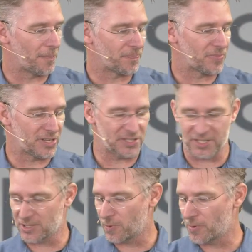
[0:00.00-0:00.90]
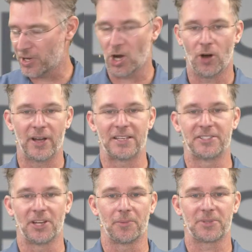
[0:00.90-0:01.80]
this is what we call a
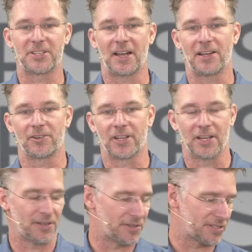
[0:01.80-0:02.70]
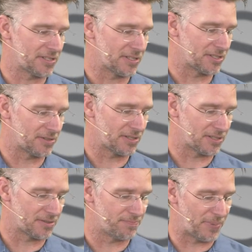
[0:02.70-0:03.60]
dump style gun. This is as
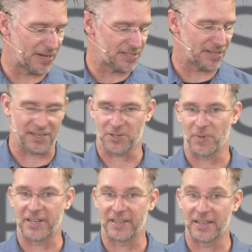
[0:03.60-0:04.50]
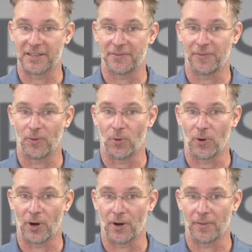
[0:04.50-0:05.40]
basic as we get
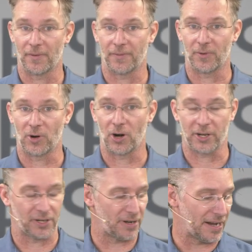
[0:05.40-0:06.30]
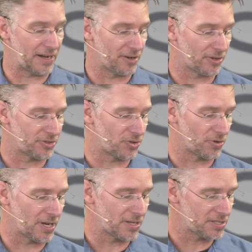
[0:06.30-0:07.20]
for our handheld control
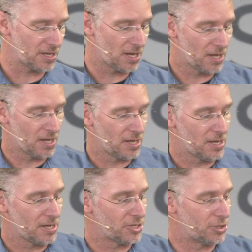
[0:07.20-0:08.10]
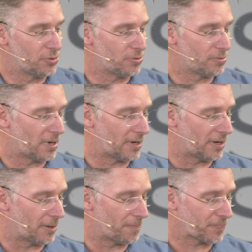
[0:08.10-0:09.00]
guns.
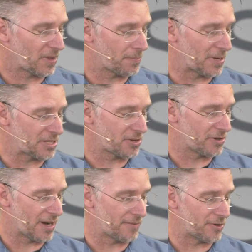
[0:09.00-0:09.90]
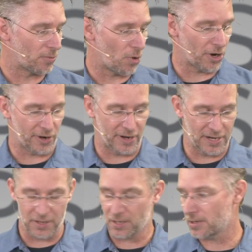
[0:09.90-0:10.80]
You basically have your water
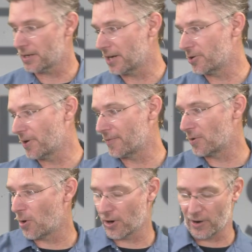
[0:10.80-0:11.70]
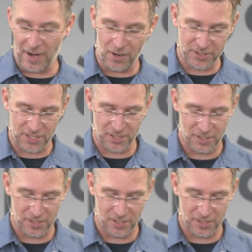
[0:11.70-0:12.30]
in and you have your water out.